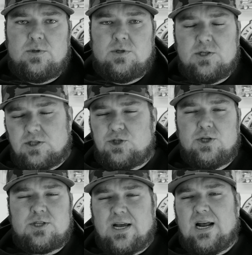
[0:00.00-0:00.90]
this is
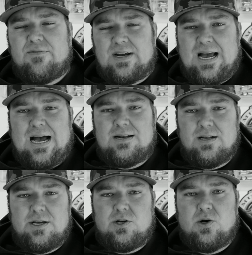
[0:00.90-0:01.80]
just kind of a guide to
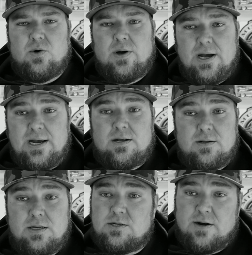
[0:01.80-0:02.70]
let you know, hey,
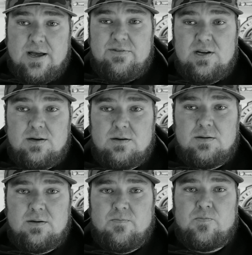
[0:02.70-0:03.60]
these are heavy.
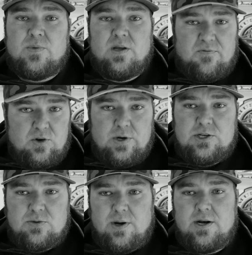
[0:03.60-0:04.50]
If you
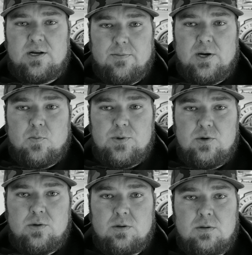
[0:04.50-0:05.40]
need somebody to come help
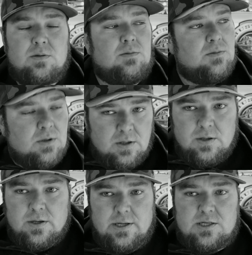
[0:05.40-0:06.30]
you,
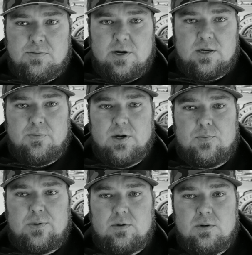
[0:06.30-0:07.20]
get somebody to come
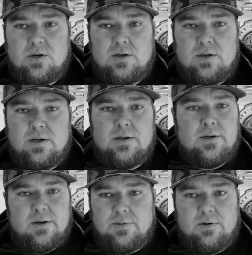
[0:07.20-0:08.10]
help you.
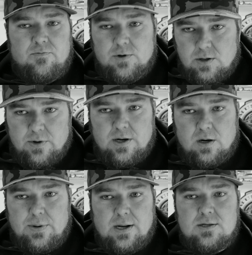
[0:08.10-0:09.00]
If you're
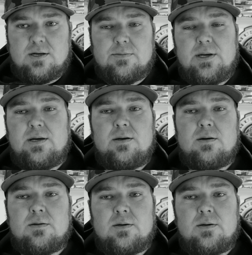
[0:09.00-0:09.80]
300 pounds like me,